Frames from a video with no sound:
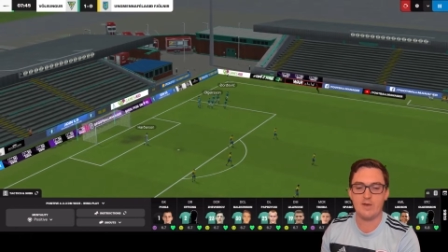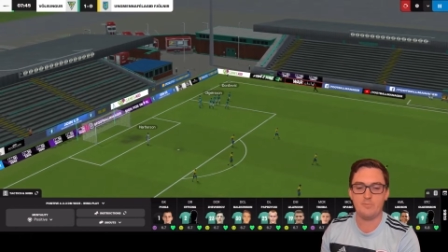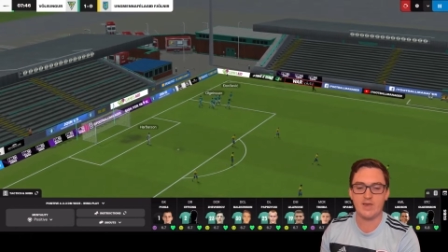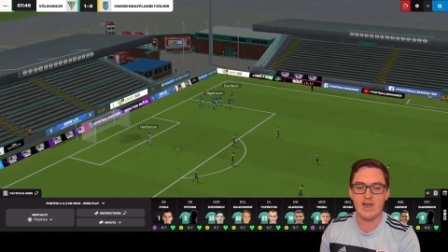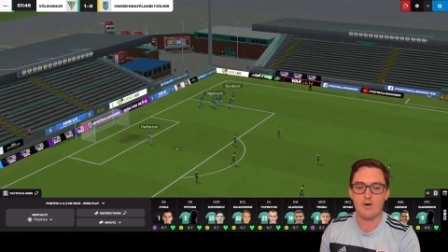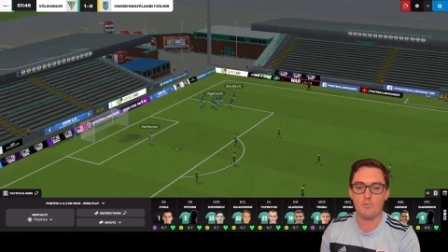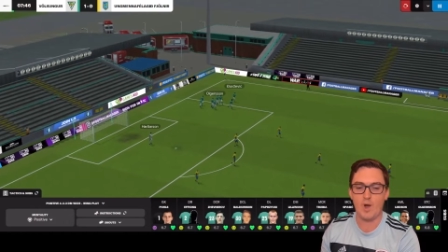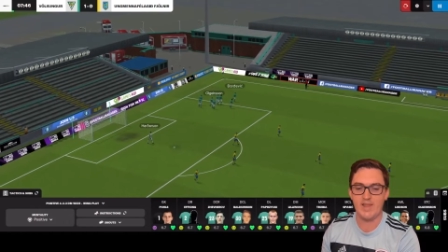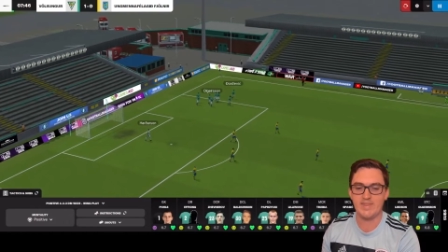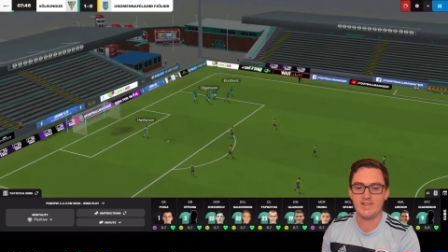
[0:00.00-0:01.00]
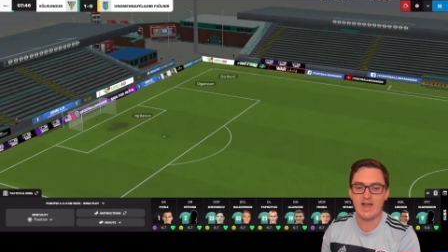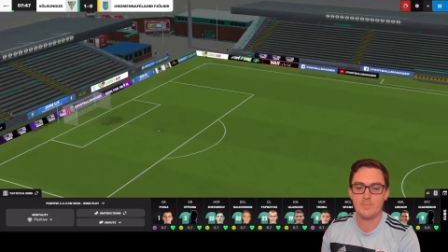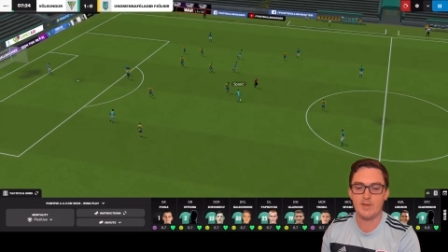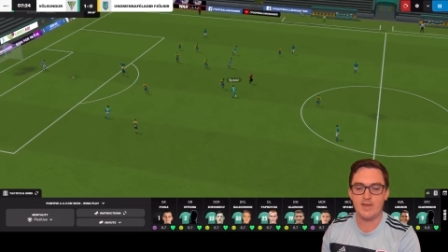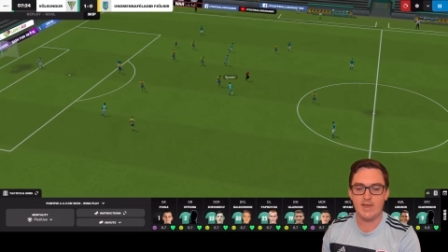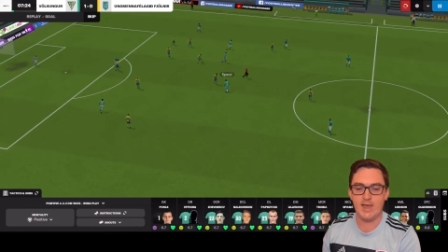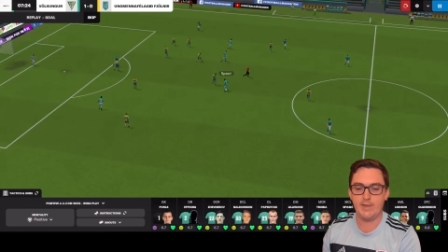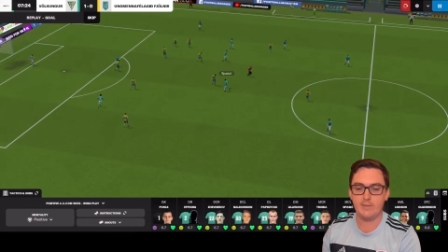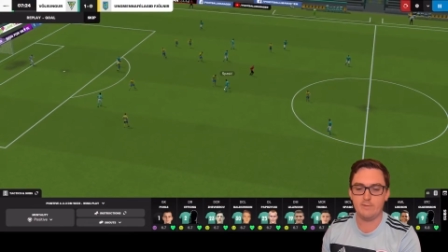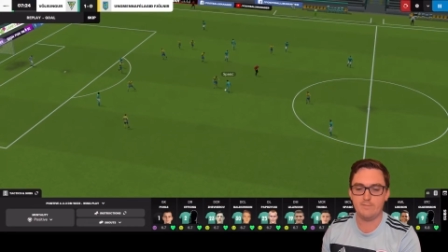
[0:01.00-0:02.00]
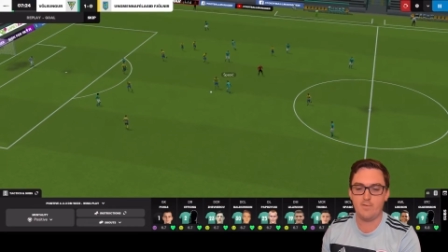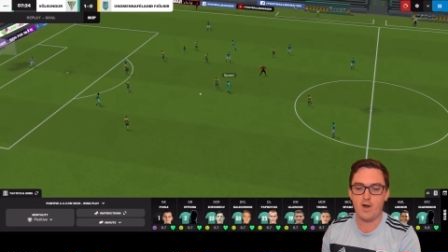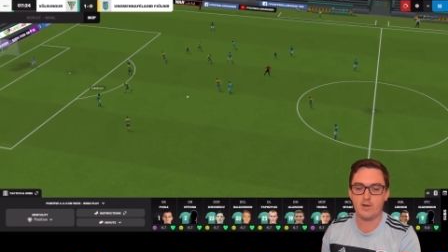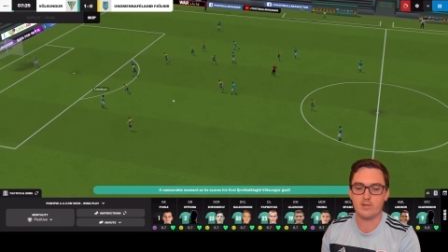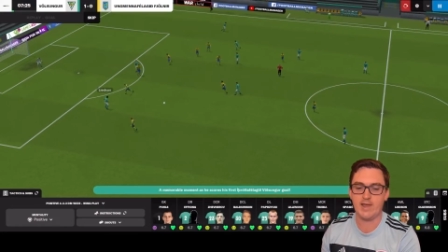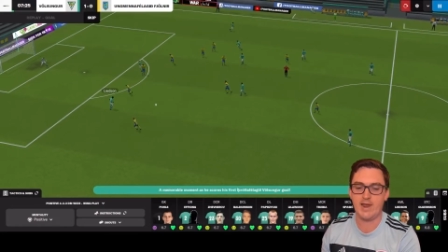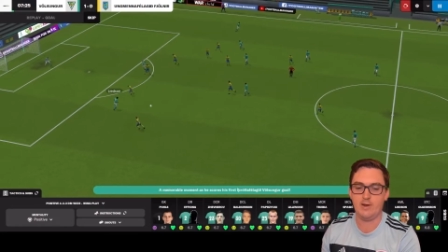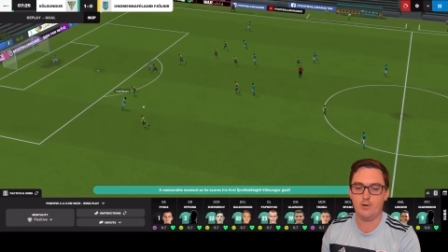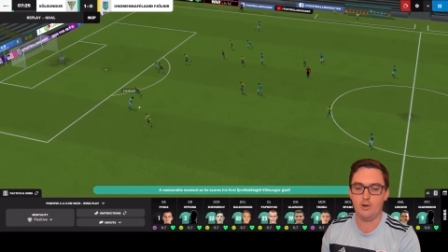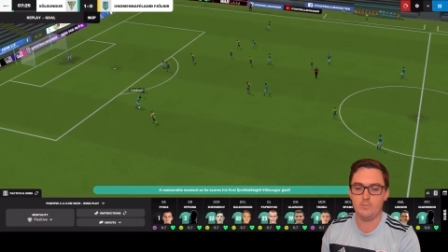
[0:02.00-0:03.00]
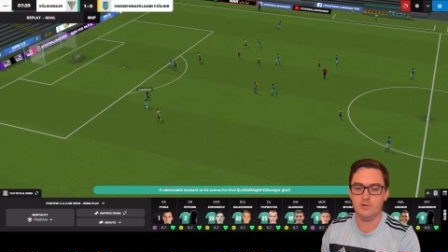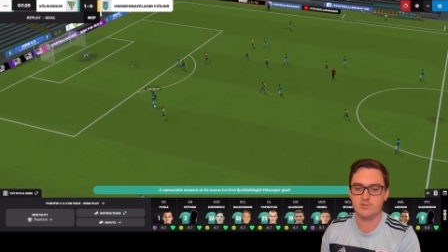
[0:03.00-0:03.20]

and we are 1-0 up in the final at home.